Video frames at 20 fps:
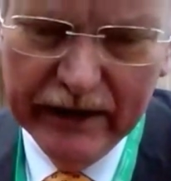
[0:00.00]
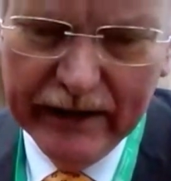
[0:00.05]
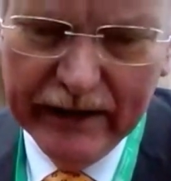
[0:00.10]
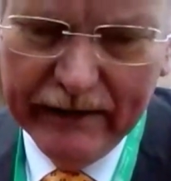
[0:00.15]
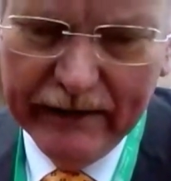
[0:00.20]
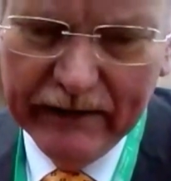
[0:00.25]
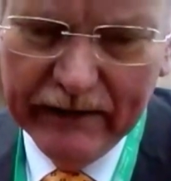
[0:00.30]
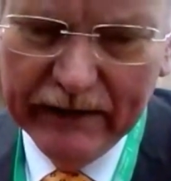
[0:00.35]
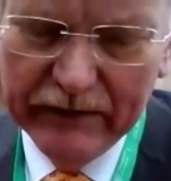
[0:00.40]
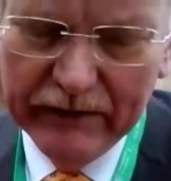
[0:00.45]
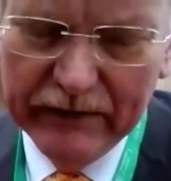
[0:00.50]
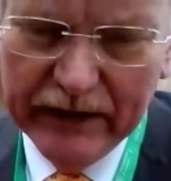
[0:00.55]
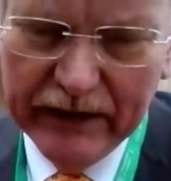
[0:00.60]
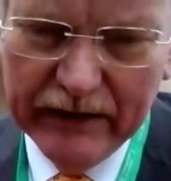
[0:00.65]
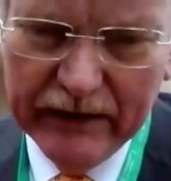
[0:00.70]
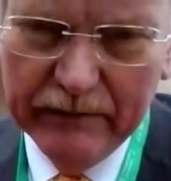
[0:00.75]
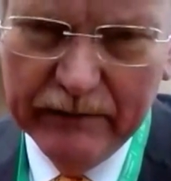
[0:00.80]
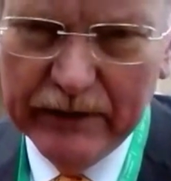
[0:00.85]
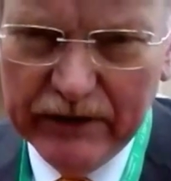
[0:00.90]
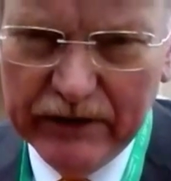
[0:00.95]
and
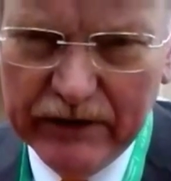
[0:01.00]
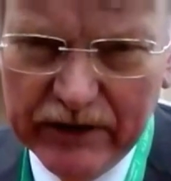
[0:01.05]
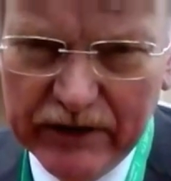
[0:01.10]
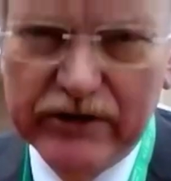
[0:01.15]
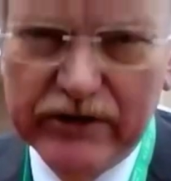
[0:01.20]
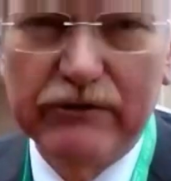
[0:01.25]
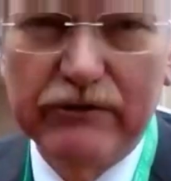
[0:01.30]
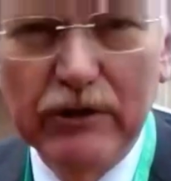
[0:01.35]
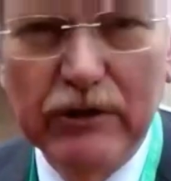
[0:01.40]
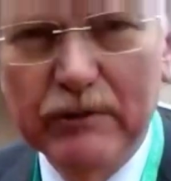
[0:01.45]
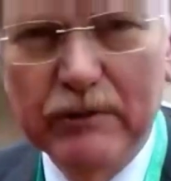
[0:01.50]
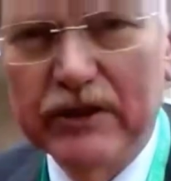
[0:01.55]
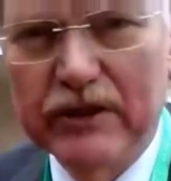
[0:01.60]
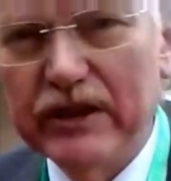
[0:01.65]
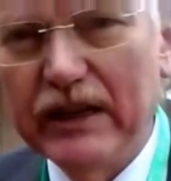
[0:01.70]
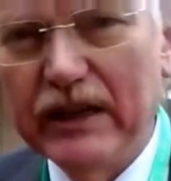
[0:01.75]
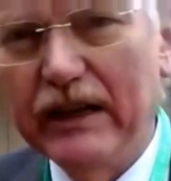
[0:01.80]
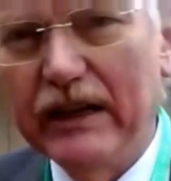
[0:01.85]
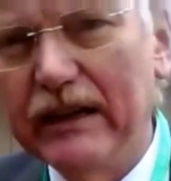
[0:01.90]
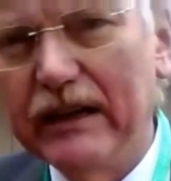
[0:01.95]
because the robots
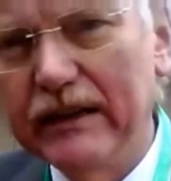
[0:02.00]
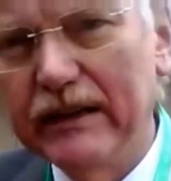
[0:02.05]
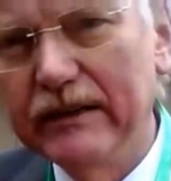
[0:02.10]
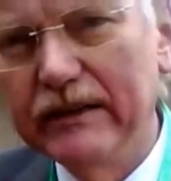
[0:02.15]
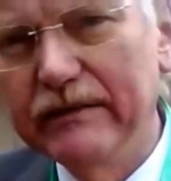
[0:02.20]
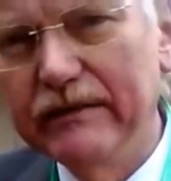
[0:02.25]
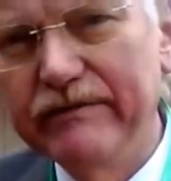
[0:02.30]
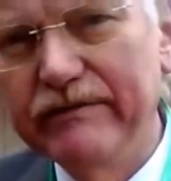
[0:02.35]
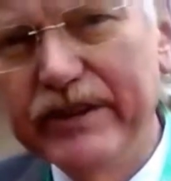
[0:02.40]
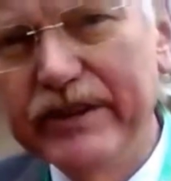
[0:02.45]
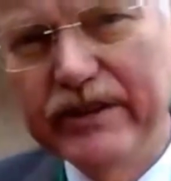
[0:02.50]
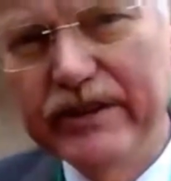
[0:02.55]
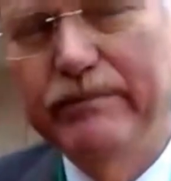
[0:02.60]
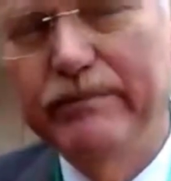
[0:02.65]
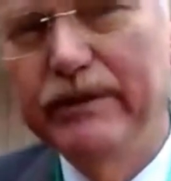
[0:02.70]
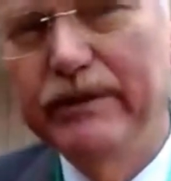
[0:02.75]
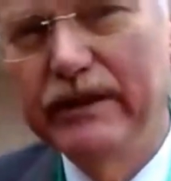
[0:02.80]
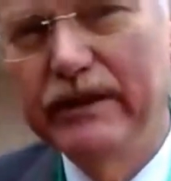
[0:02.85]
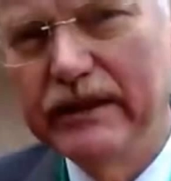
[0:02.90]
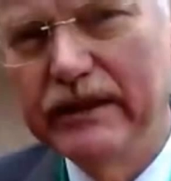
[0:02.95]
are
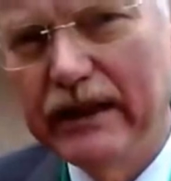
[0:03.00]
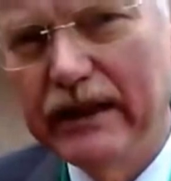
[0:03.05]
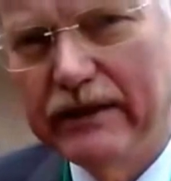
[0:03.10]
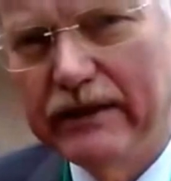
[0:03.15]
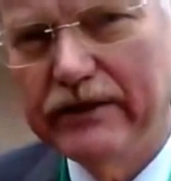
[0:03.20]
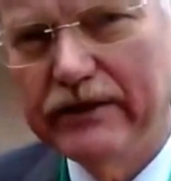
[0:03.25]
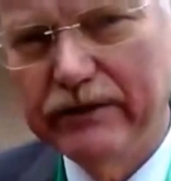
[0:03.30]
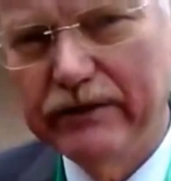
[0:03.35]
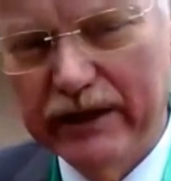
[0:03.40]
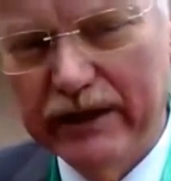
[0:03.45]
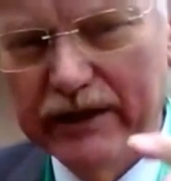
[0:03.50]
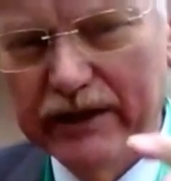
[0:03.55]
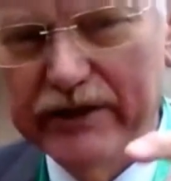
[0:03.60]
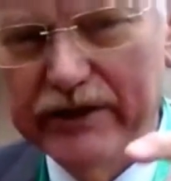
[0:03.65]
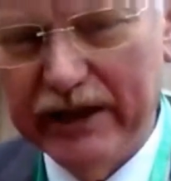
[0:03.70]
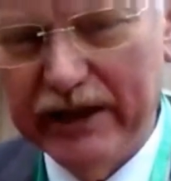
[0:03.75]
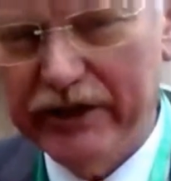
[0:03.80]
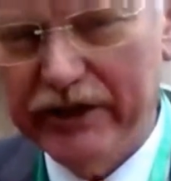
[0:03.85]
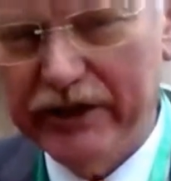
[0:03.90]
visible and you can touch